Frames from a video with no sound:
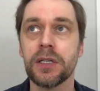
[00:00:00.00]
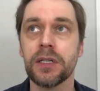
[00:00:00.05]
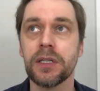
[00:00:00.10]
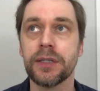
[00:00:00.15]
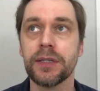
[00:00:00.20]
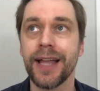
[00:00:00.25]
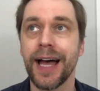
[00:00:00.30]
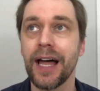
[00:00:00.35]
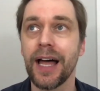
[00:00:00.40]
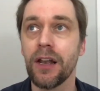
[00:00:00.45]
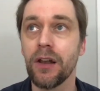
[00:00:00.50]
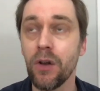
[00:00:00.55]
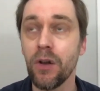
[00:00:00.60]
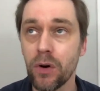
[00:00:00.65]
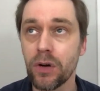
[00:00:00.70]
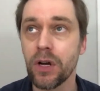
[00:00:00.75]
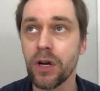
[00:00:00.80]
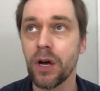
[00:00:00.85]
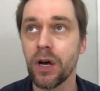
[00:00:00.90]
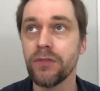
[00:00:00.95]
that
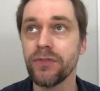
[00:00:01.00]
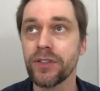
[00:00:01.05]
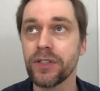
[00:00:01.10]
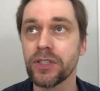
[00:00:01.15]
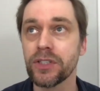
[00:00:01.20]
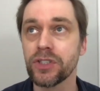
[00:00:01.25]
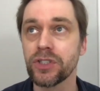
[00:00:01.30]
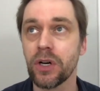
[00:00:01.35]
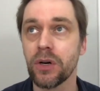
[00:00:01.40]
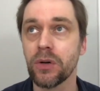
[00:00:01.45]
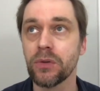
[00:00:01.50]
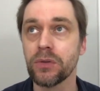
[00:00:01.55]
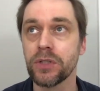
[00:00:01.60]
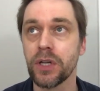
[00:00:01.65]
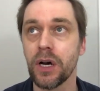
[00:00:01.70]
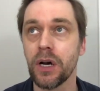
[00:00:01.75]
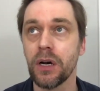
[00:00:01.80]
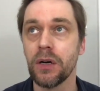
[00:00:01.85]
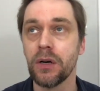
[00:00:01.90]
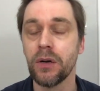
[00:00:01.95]
look over the
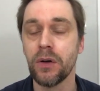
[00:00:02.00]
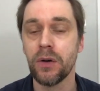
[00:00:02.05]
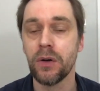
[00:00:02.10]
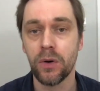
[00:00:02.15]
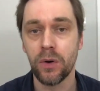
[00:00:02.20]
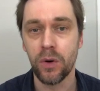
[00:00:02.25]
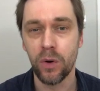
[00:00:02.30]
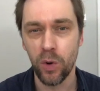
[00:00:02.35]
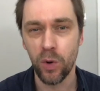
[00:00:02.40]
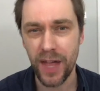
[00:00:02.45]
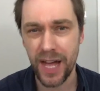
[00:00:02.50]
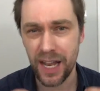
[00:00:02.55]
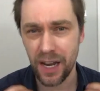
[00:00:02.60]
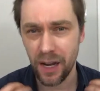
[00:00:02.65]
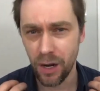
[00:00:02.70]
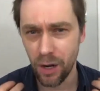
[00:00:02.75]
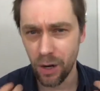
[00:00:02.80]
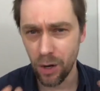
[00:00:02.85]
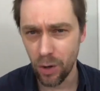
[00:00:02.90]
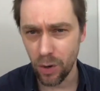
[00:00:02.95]
shoulder, or that
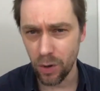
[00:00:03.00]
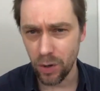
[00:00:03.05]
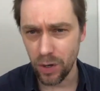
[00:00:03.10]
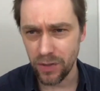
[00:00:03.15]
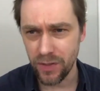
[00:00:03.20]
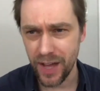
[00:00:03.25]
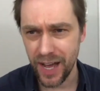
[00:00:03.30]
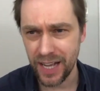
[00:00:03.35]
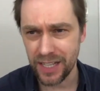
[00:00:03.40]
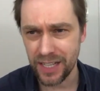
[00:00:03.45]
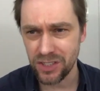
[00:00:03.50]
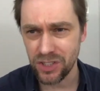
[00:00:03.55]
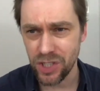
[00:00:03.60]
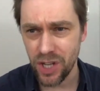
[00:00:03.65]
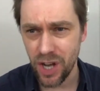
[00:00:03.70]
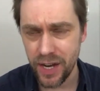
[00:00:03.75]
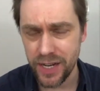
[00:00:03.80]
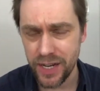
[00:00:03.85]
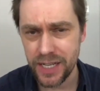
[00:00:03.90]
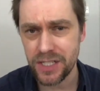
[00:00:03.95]
look, that
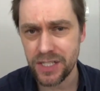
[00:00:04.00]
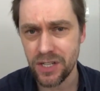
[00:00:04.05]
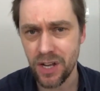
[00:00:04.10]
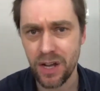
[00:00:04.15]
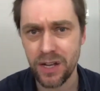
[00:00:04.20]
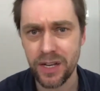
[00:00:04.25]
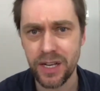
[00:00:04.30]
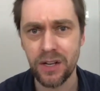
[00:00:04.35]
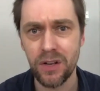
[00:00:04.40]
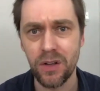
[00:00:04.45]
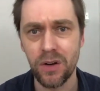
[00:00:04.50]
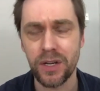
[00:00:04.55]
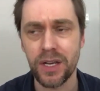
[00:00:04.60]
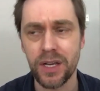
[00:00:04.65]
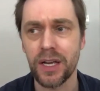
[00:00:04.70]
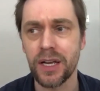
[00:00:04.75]
tiny, tiny look,